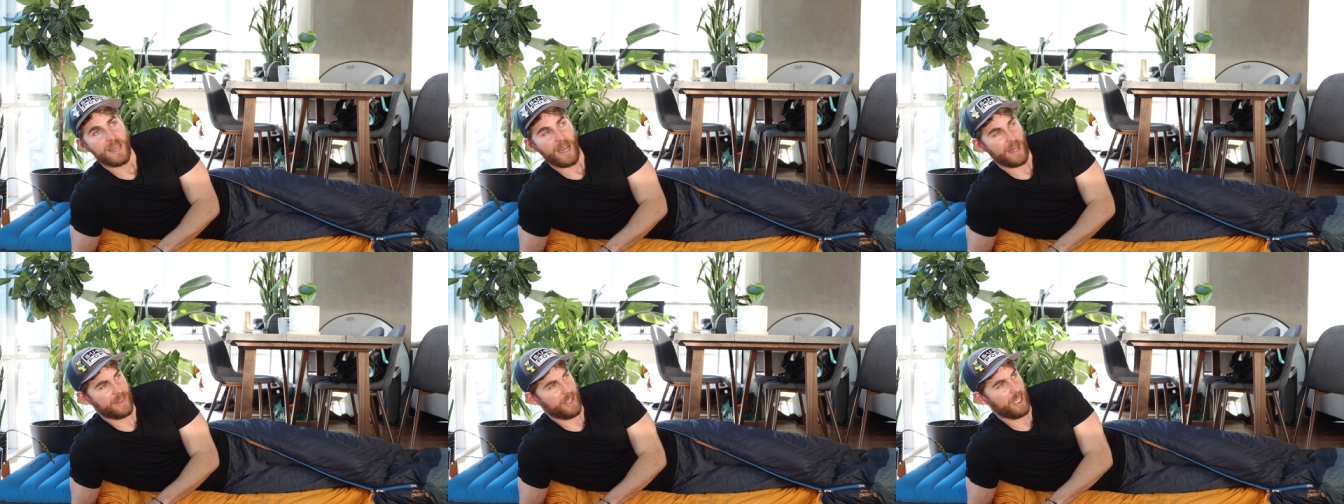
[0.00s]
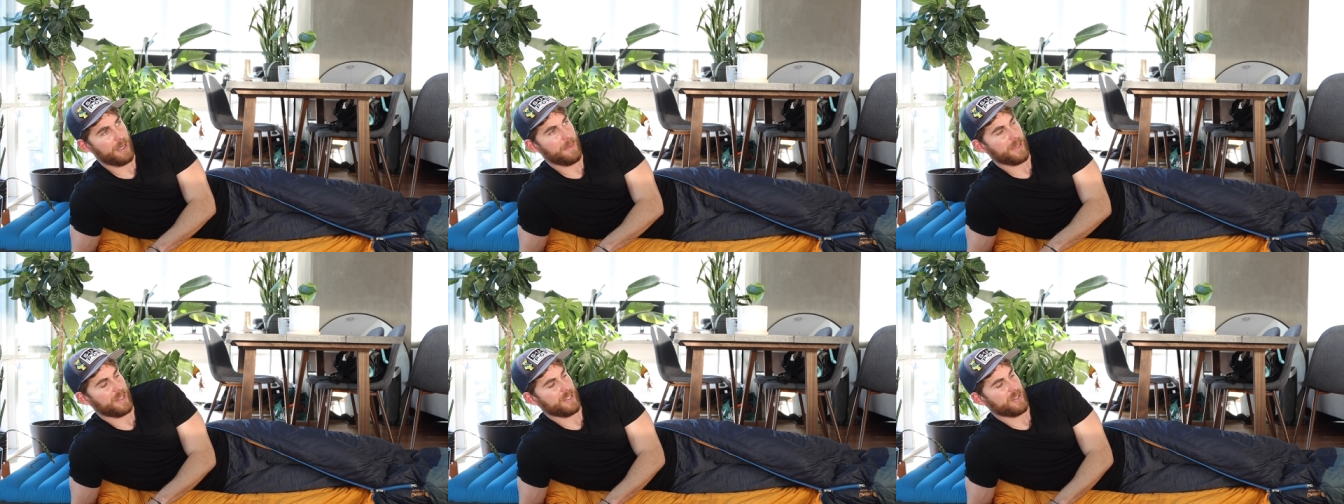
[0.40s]
I thought
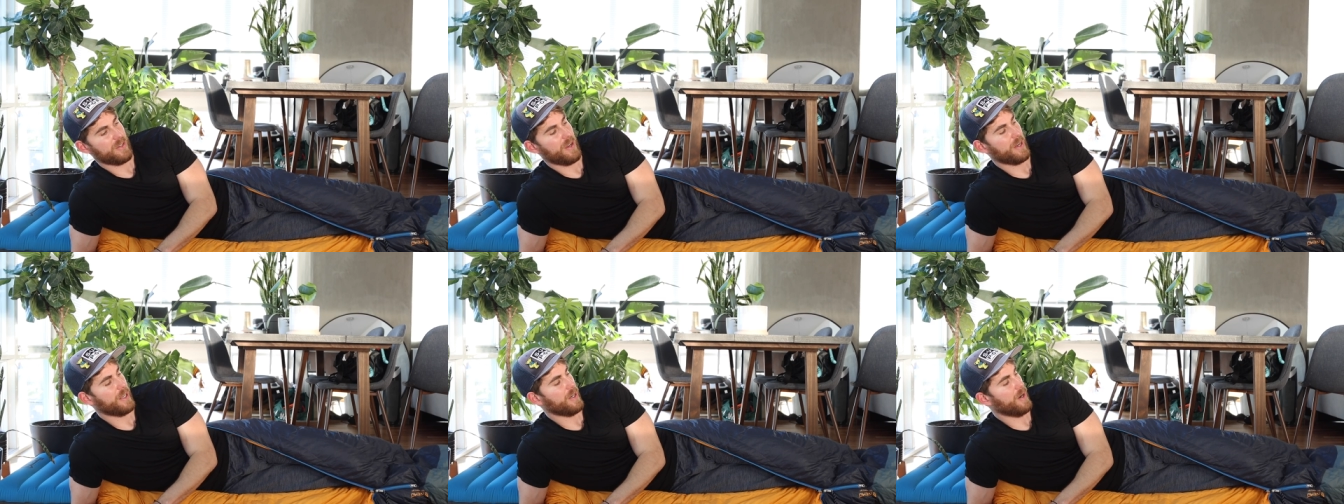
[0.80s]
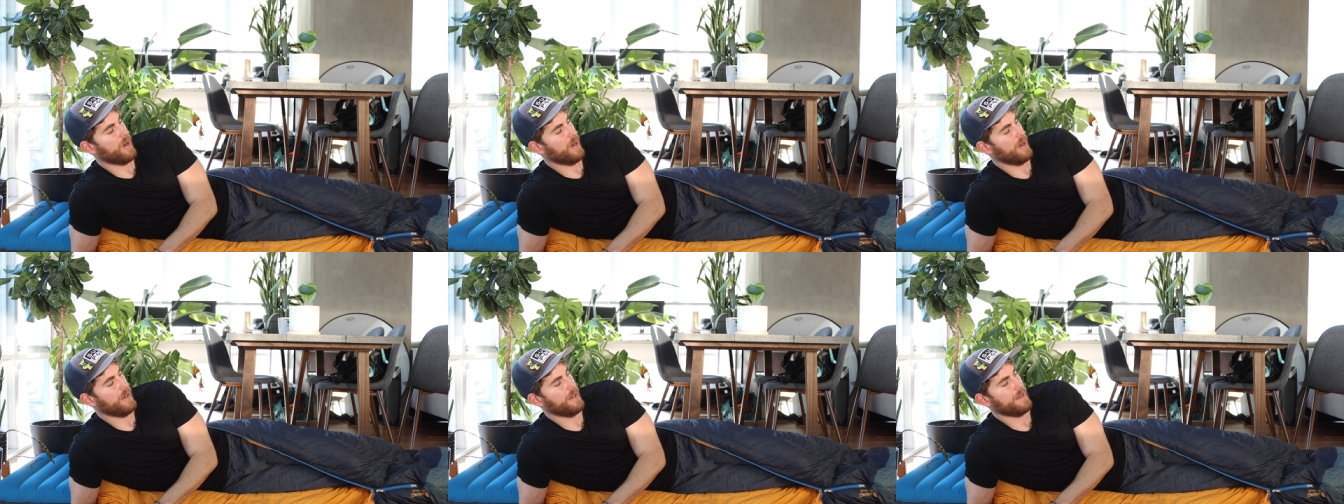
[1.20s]
about this long and
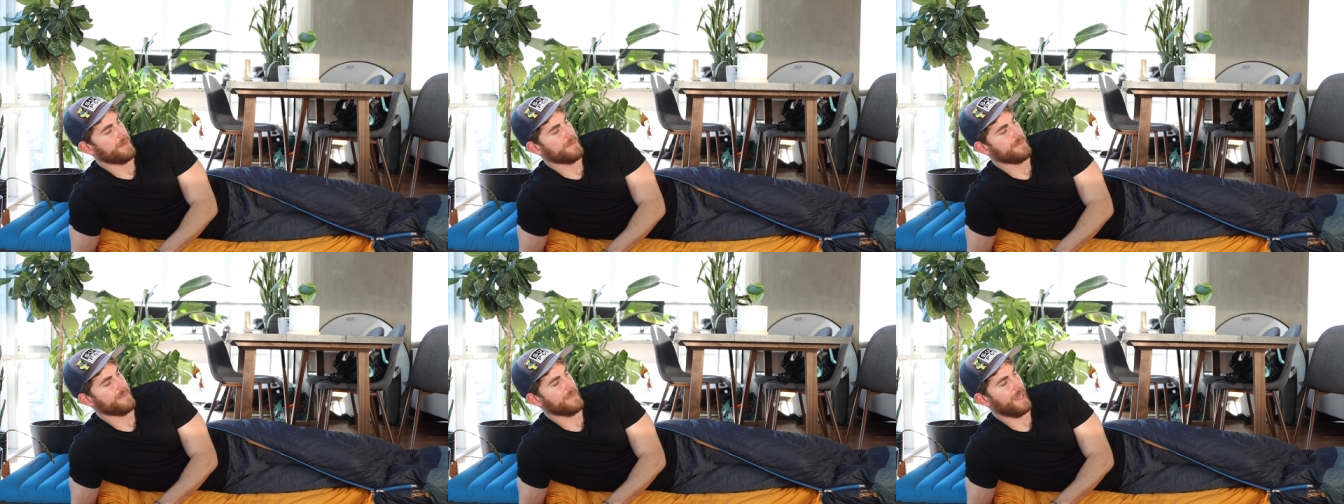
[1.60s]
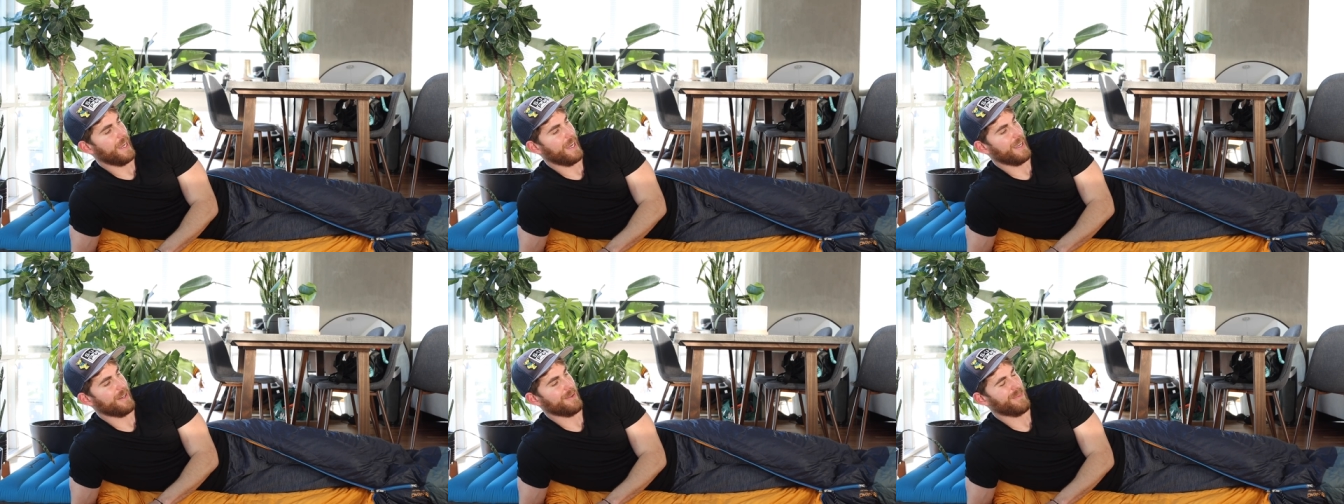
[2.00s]
hard,
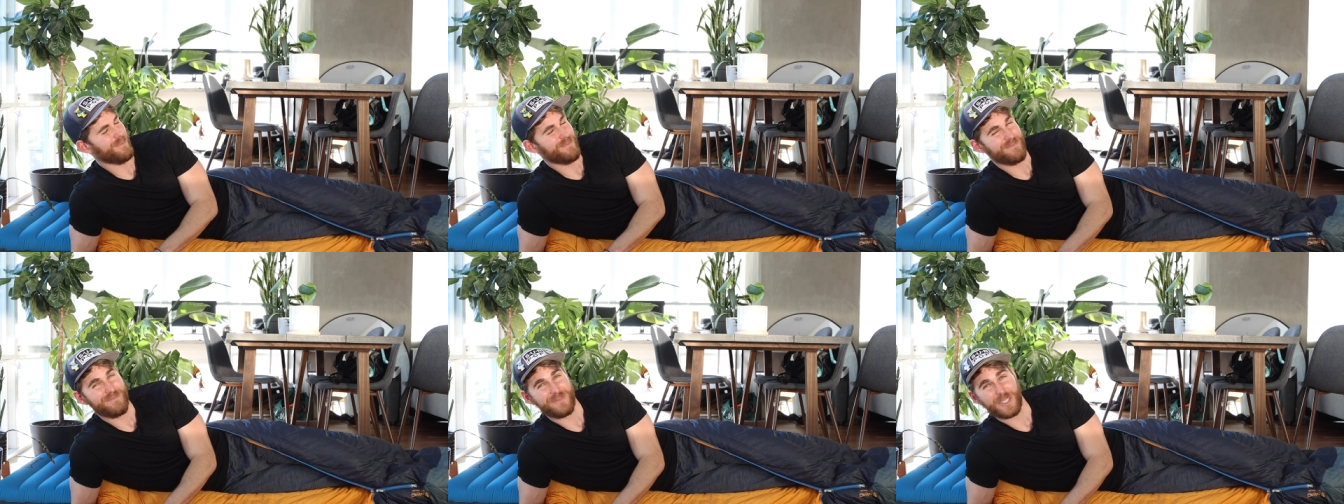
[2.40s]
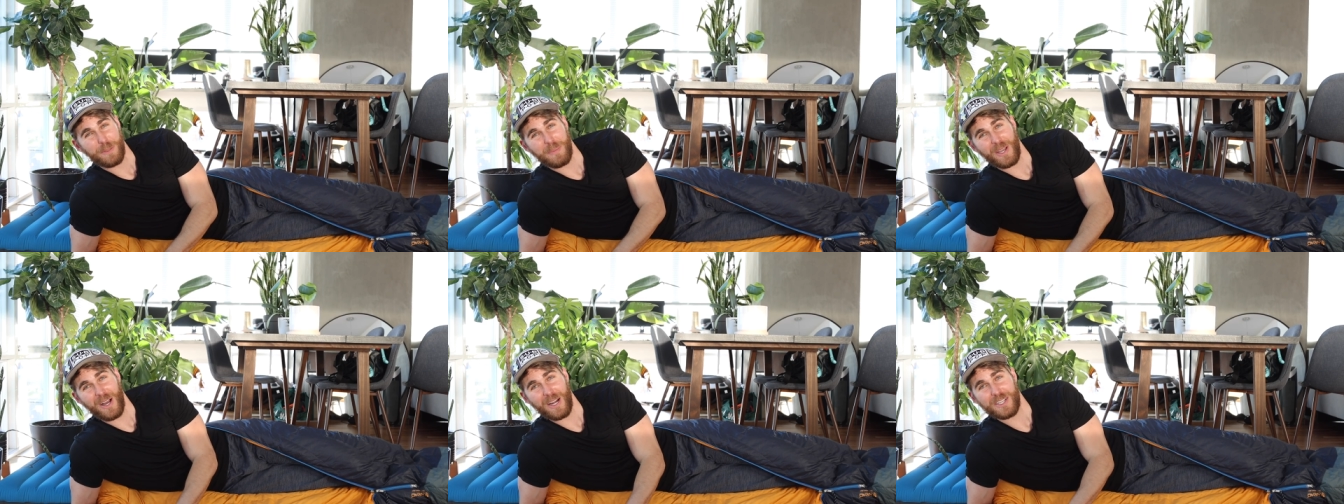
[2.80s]
and to
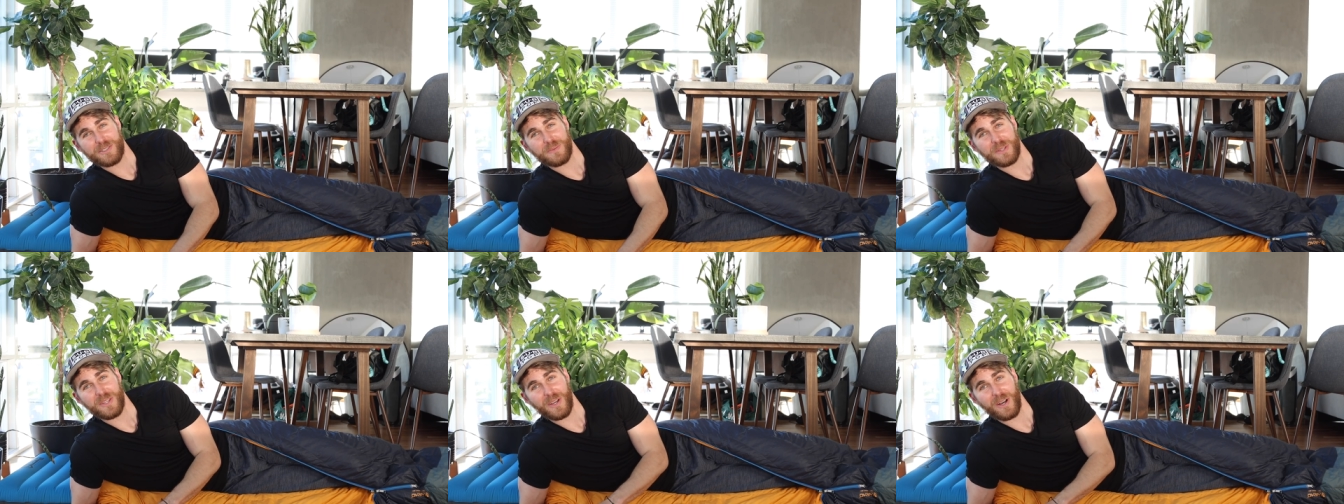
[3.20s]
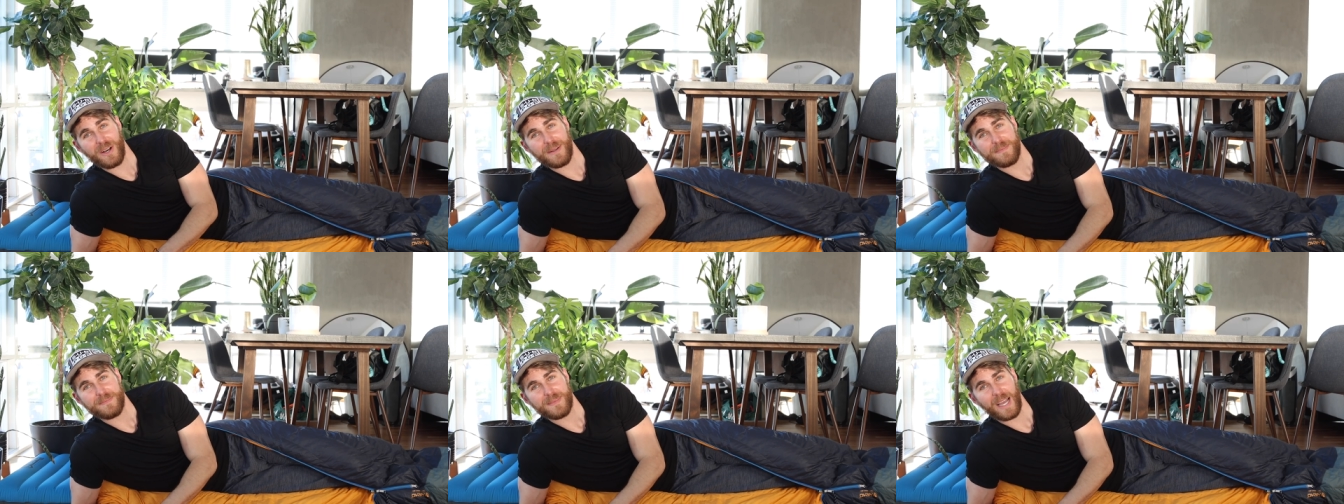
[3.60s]
be honest with
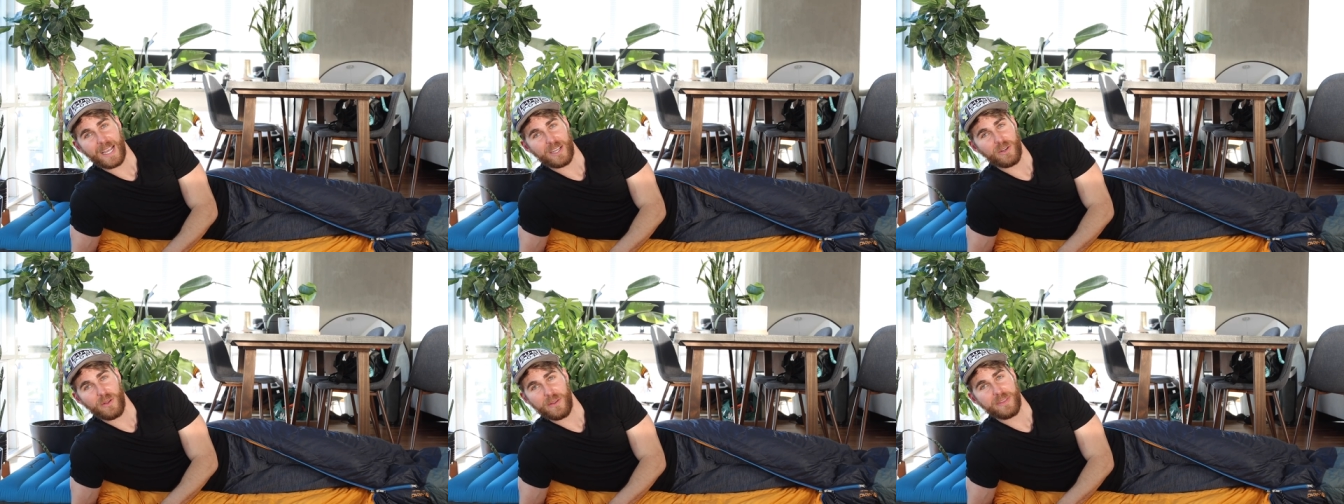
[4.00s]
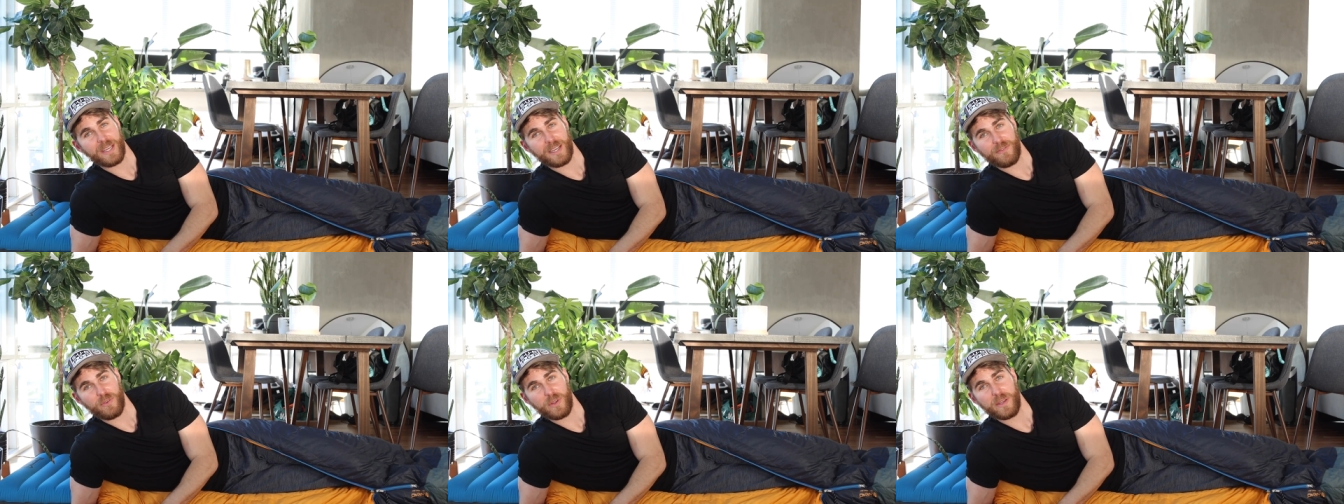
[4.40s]
y'all, I could only
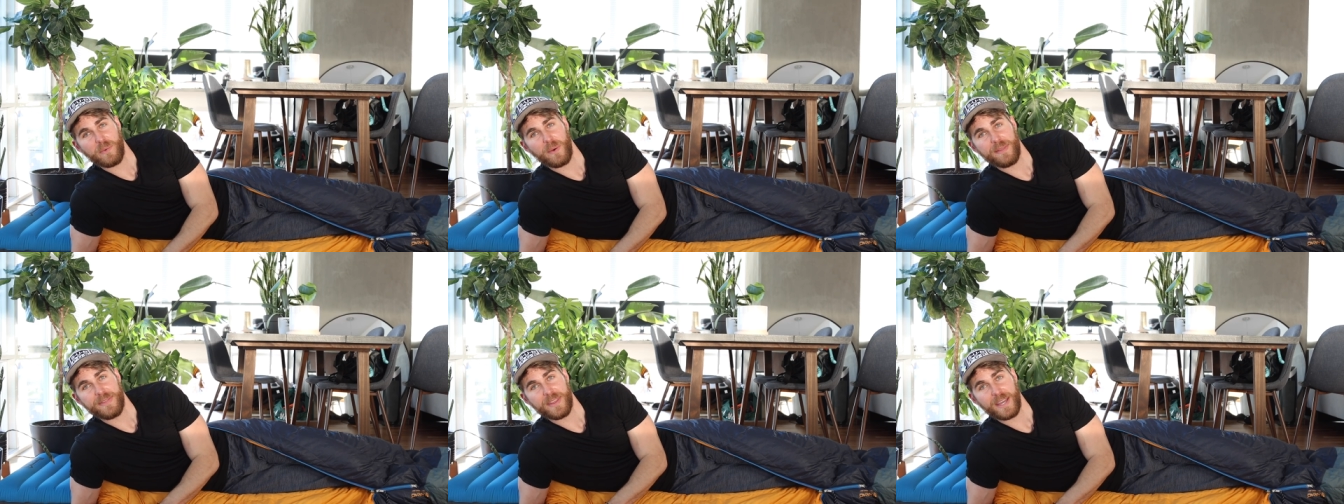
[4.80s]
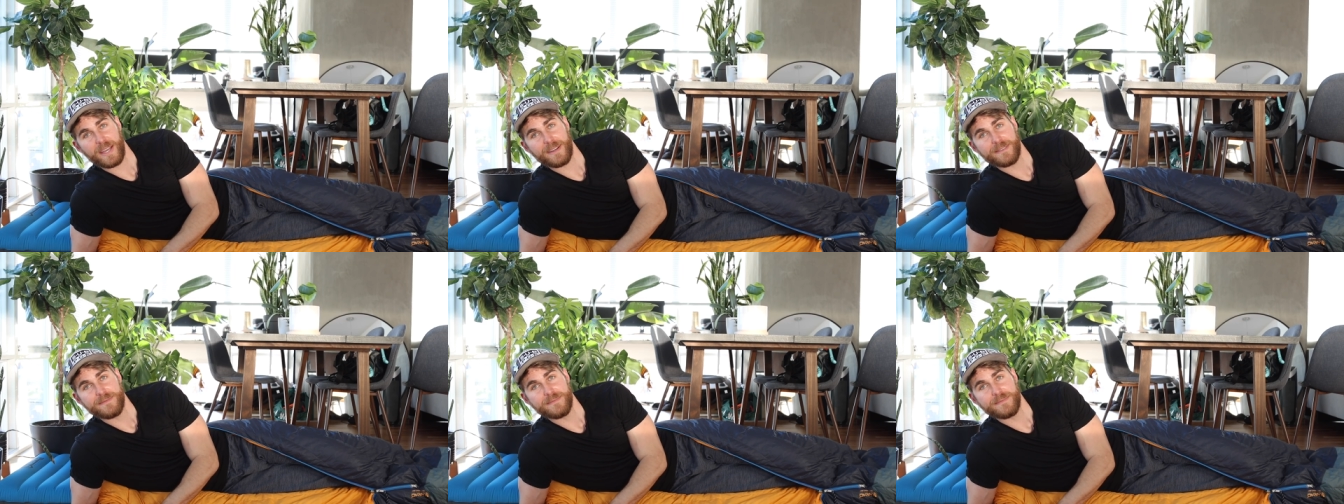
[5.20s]
think of really one thing